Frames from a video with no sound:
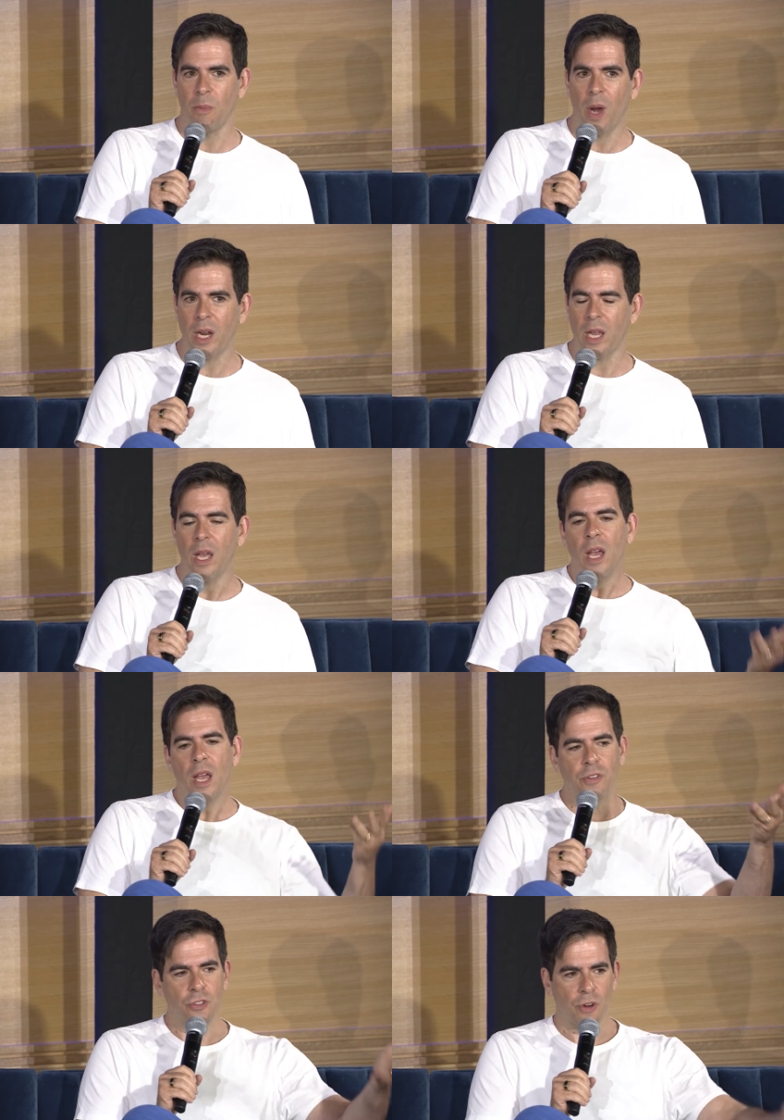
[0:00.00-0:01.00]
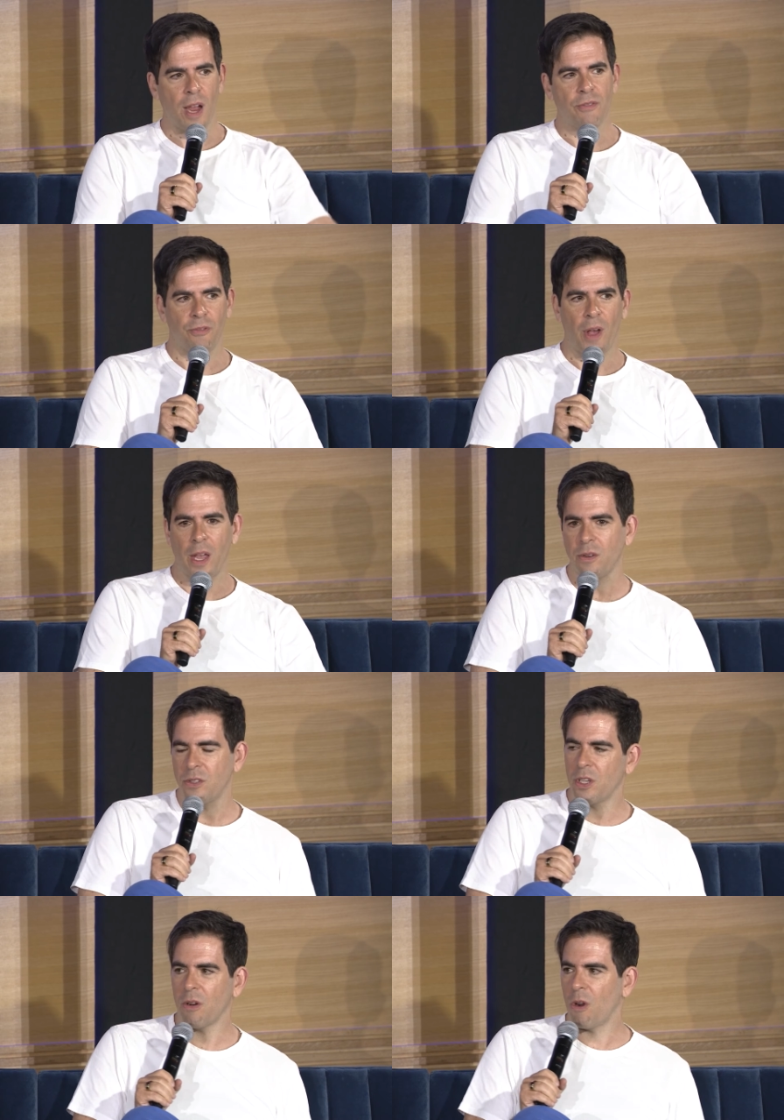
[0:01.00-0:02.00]
money. If you drive the value to
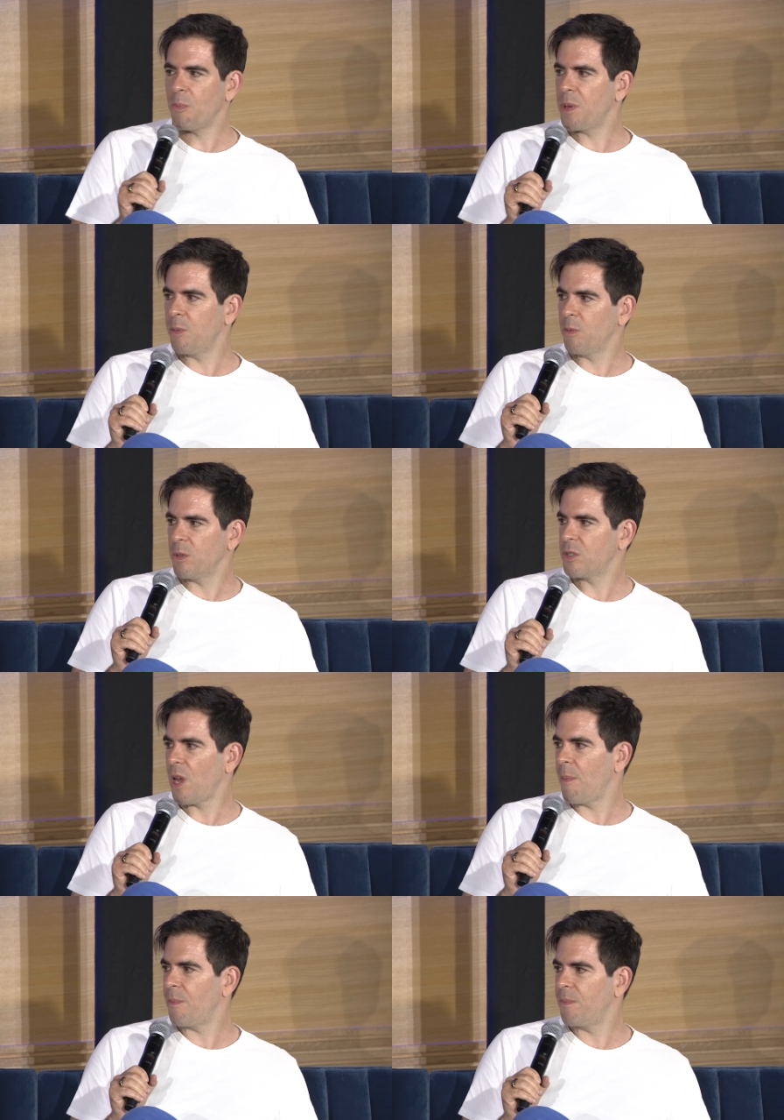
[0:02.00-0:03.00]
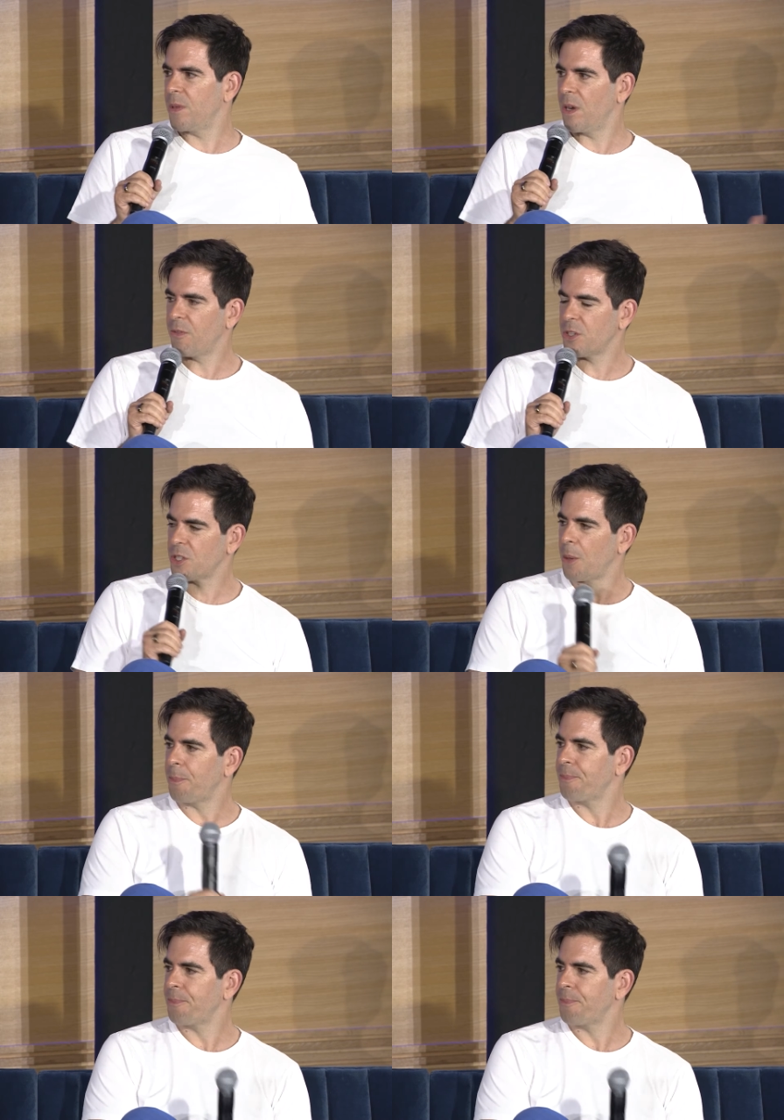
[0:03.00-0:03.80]
zero, people will stop, fishing them.